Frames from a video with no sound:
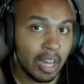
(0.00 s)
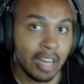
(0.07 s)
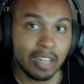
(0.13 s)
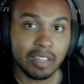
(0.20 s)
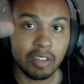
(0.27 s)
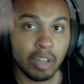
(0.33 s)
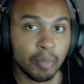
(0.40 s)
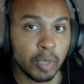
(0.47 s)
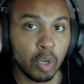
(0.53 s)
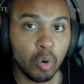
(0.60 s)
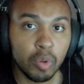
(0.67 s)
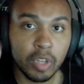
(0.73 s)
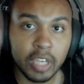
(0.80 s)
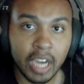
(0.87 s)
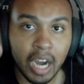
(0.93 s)
Let me know in
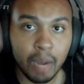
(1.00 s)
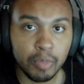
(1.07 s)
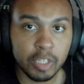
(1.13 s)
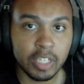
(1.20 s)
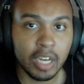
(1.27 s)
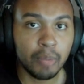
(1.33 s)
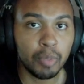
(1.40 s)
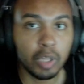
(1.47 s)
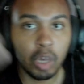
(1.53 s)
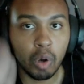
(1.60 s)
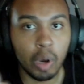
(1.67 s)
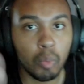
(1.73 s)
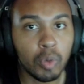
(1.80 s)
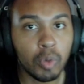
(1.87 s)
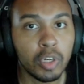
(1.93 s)
the comments down below.
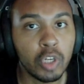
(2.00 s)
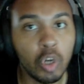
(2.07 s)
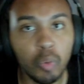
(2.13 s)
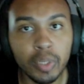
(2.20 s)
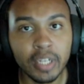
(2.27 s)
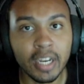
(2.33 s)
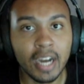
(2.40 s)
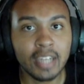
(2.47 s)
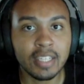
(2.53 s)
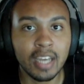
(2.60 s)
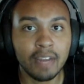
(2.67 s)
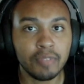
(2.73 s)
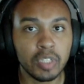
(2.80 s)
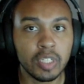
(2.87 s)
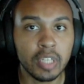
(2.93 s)
I want to know what you guys
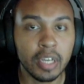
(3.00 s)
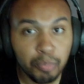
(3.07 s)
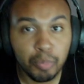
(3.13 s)
have to say.